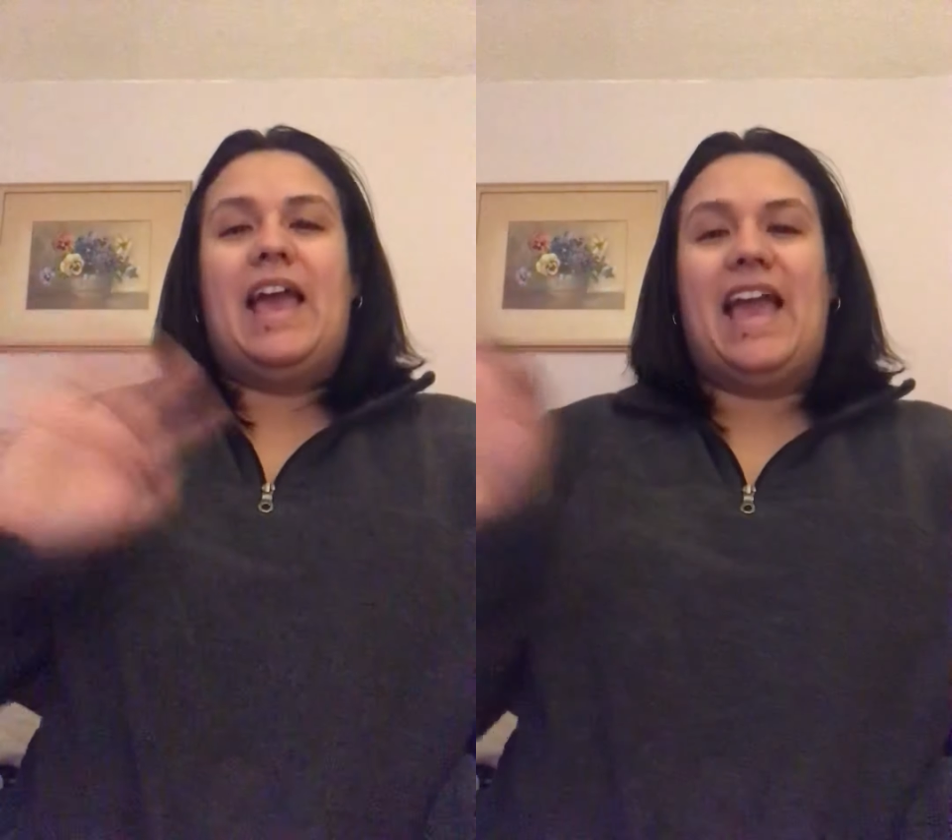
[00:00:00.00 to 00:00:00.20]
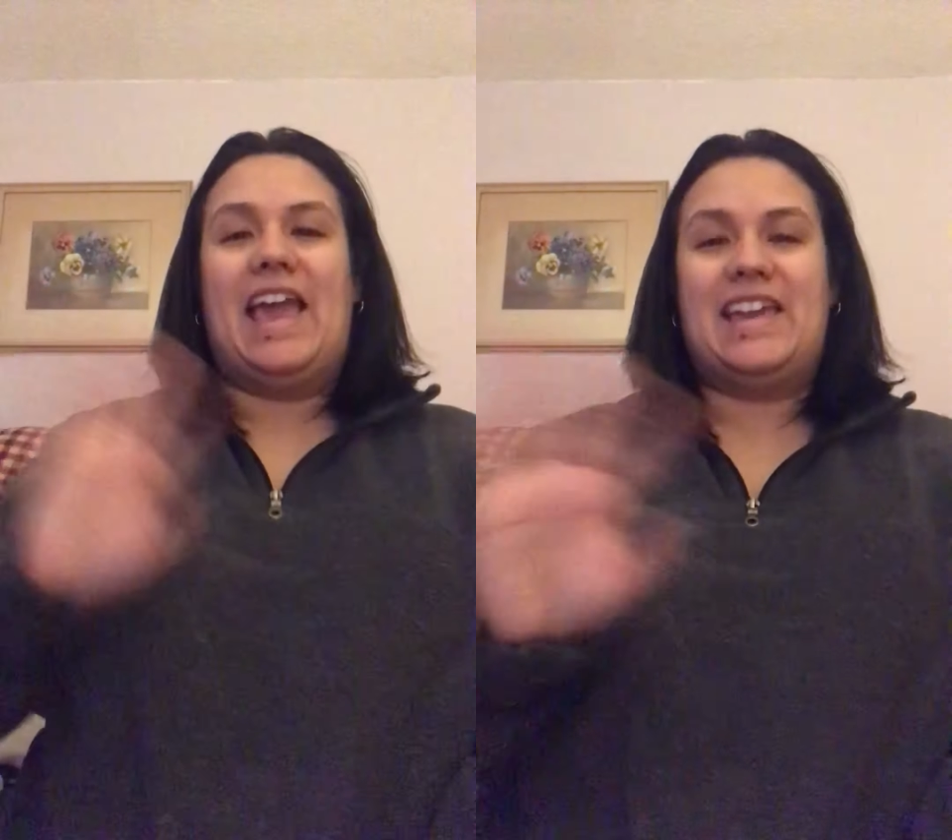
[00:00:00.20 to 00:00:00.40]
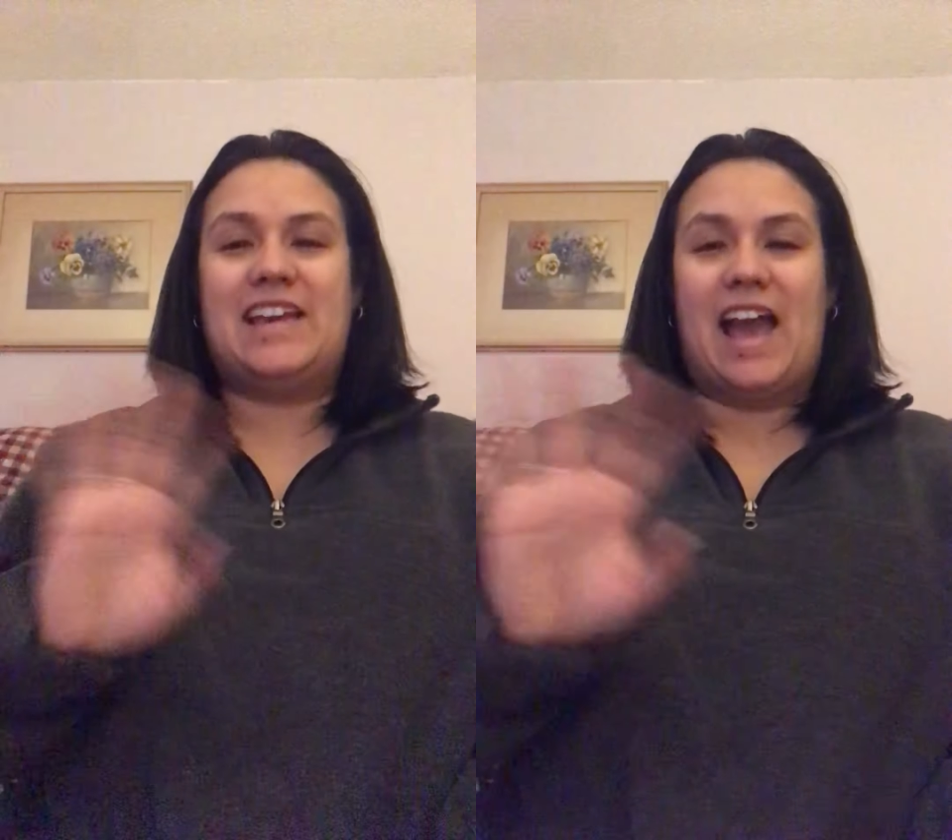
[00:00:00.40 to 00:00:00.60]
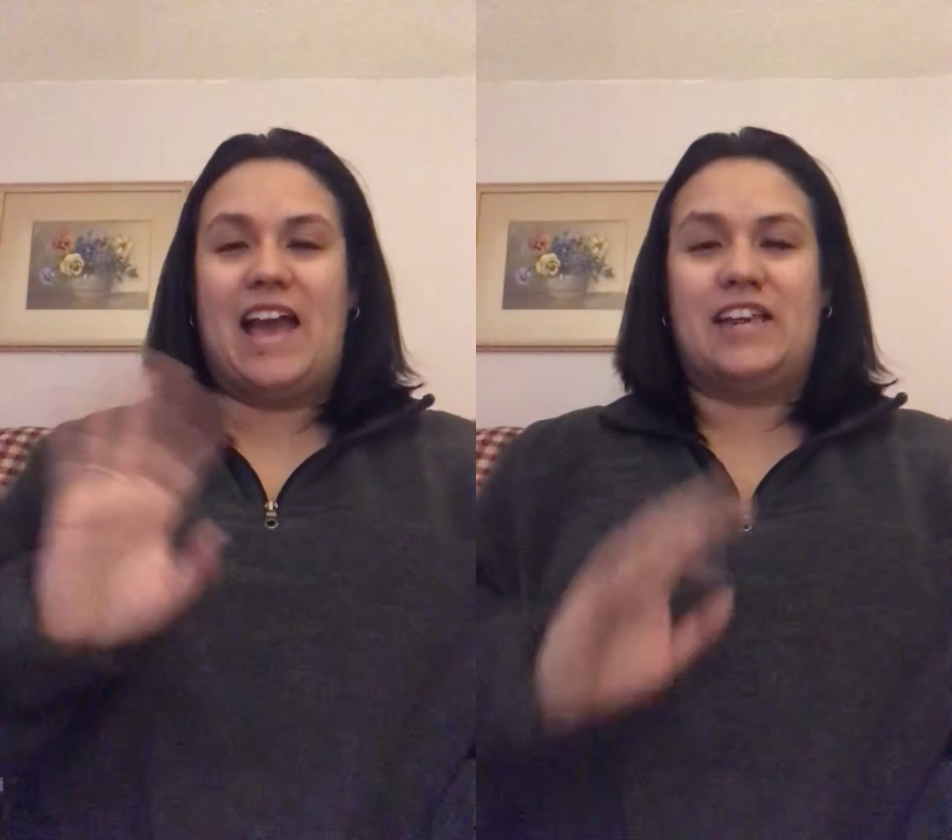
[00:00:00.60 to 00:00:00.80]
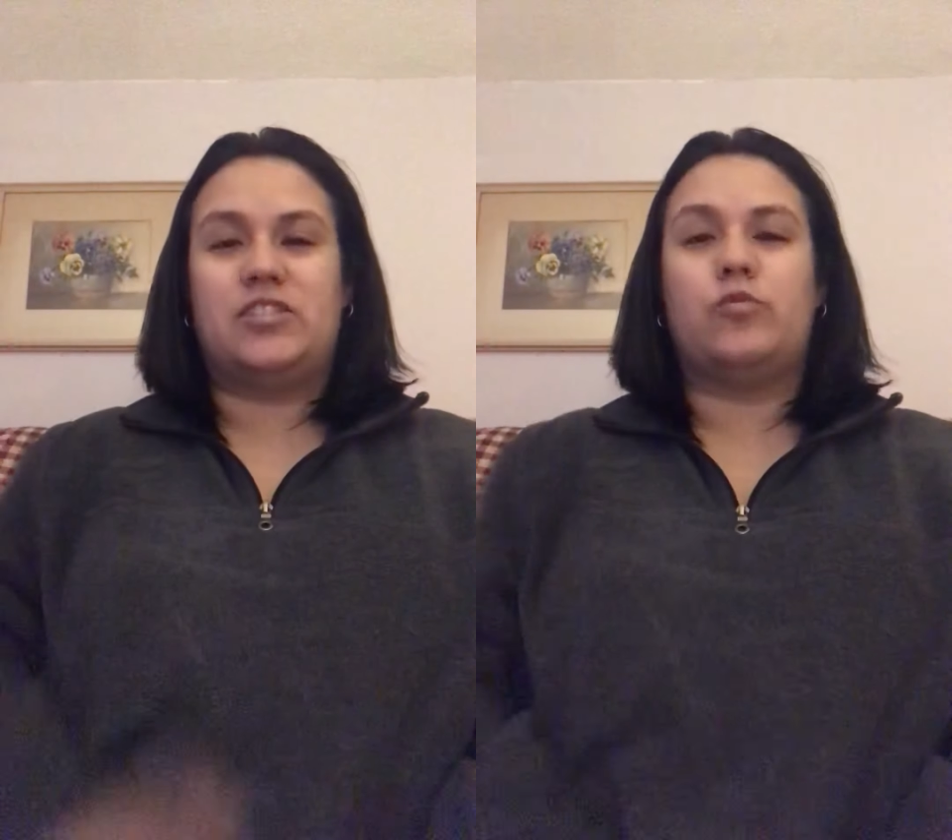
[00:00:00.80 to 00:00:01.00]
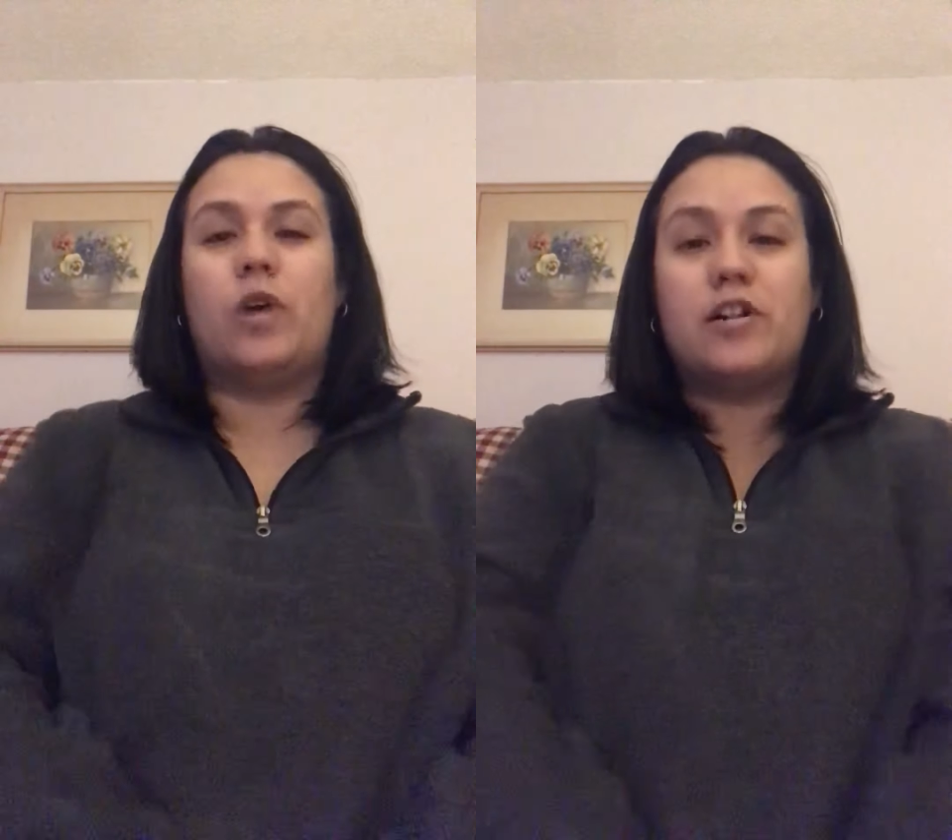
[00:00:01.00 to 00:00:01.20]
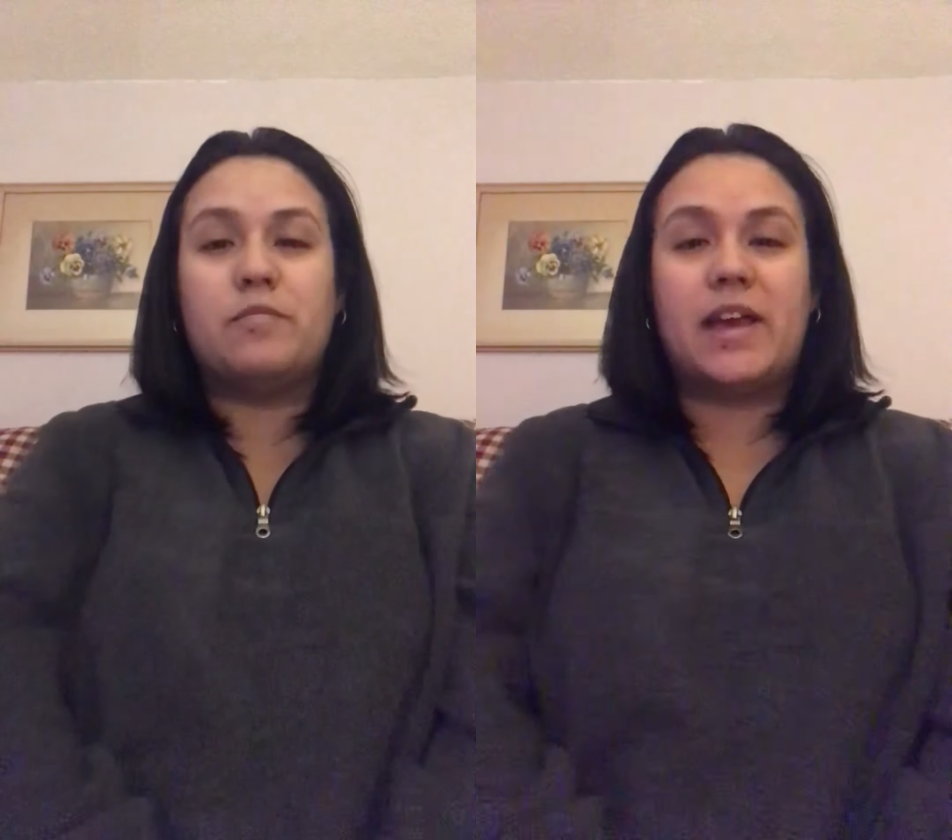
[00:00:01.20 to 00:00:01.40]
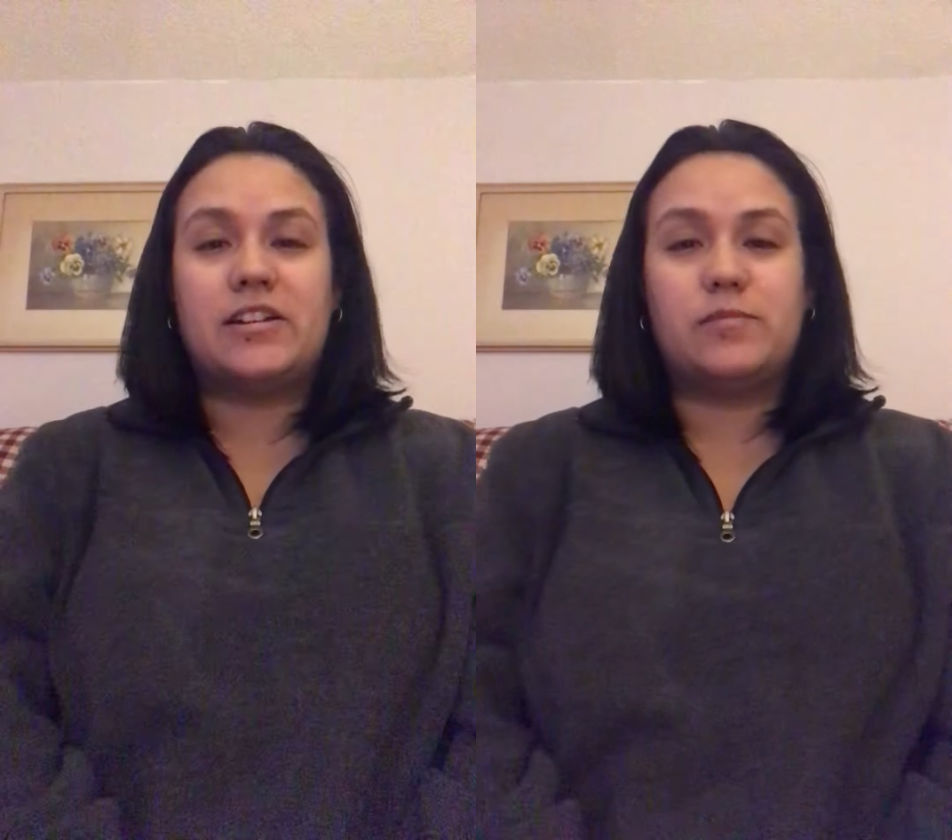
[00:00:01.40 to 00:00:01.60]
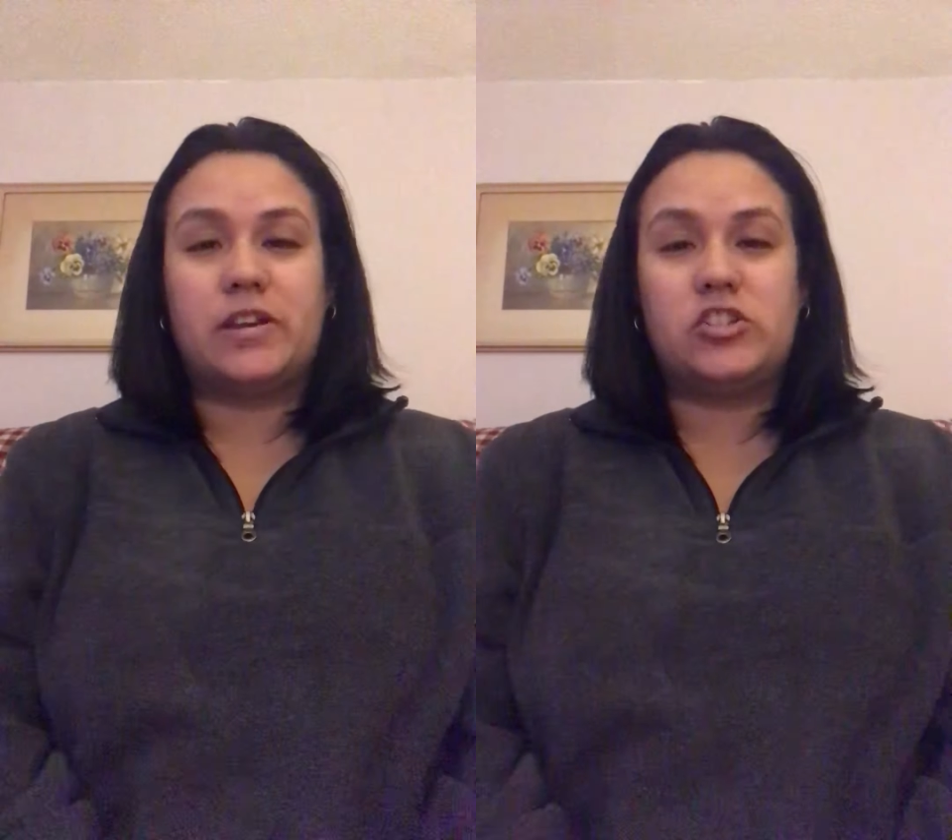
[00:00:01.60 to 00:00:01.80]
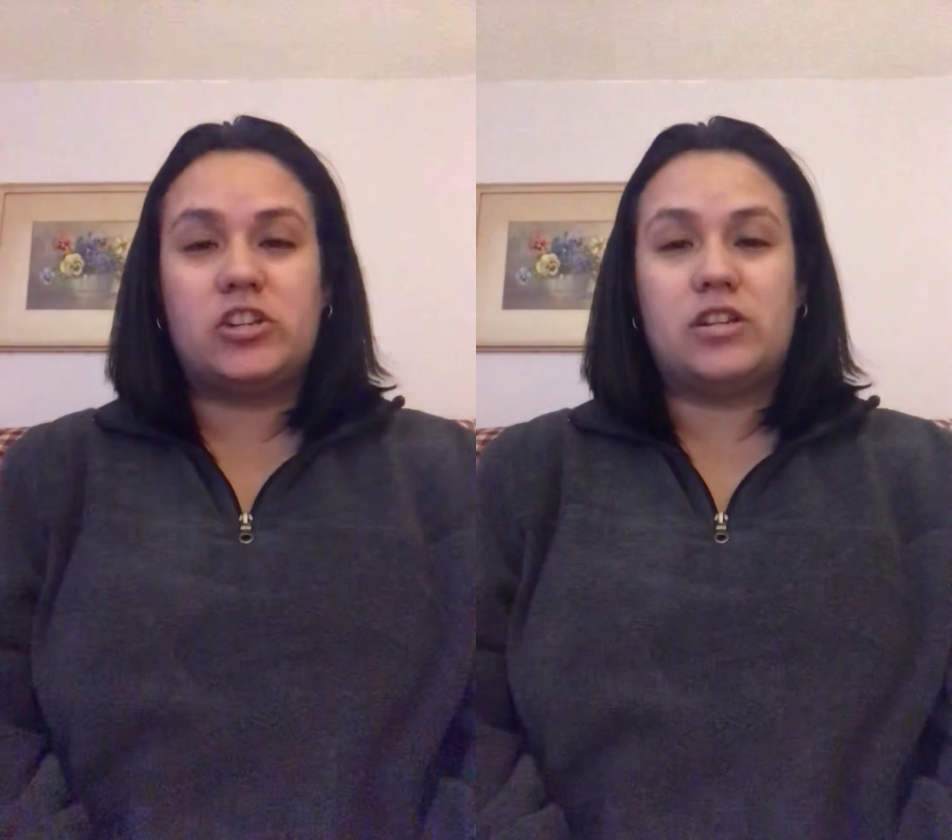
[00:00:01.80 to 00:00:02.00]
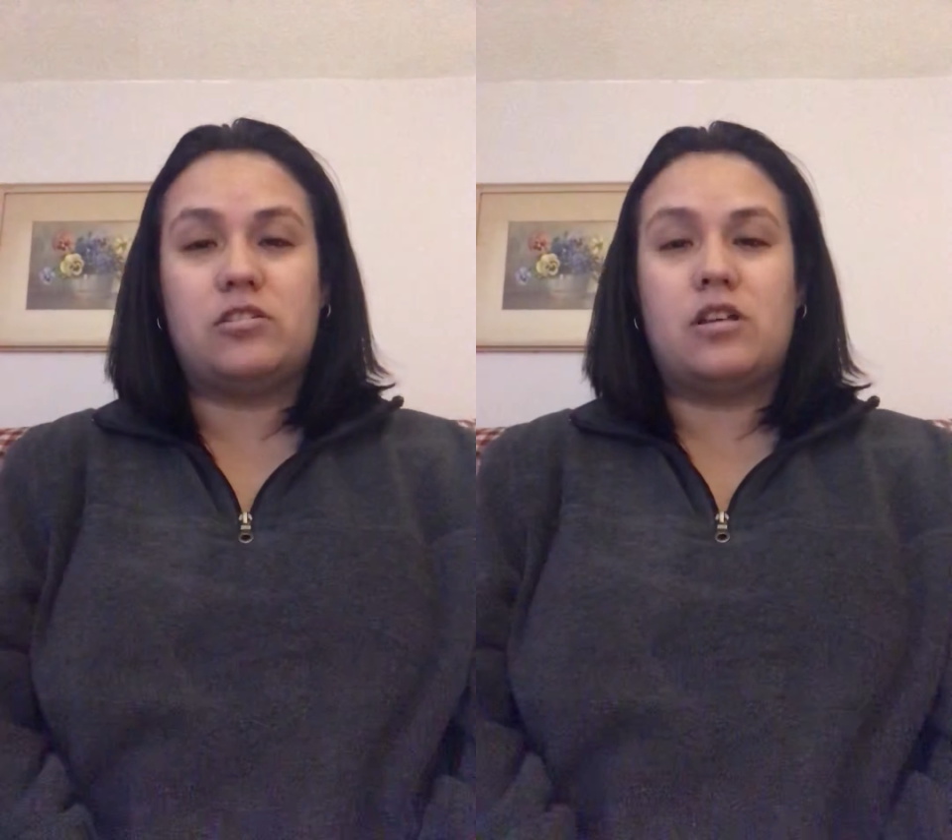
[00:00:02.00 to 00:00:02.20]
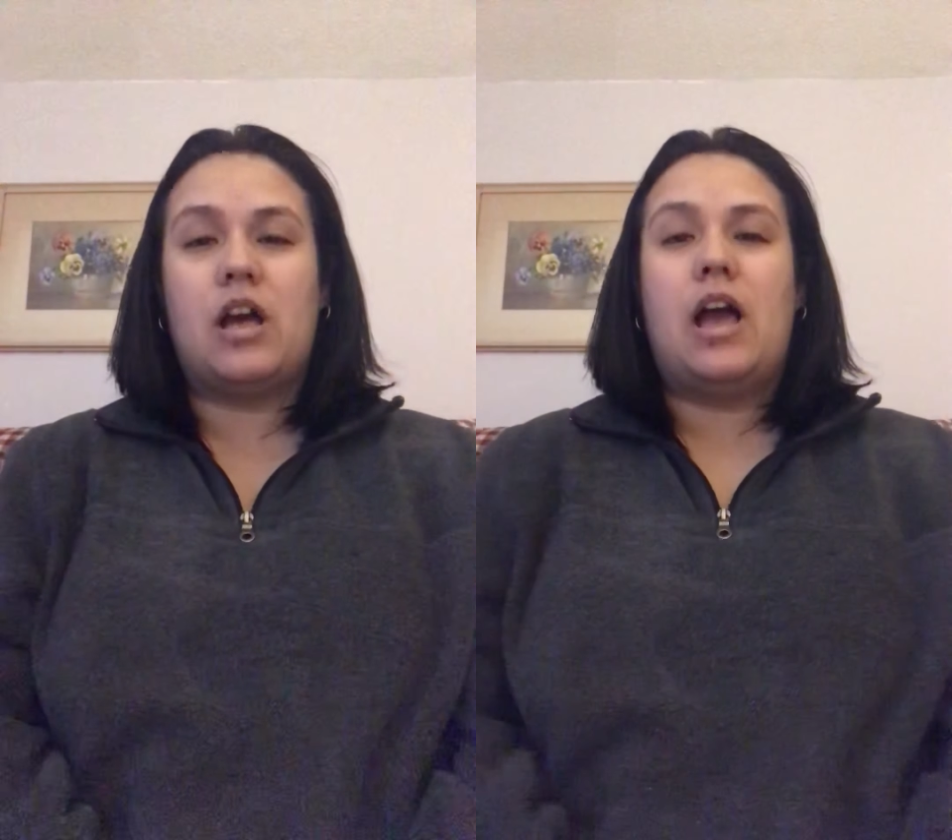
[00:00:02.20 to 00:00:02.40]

Hey guys, welcome back to my channel.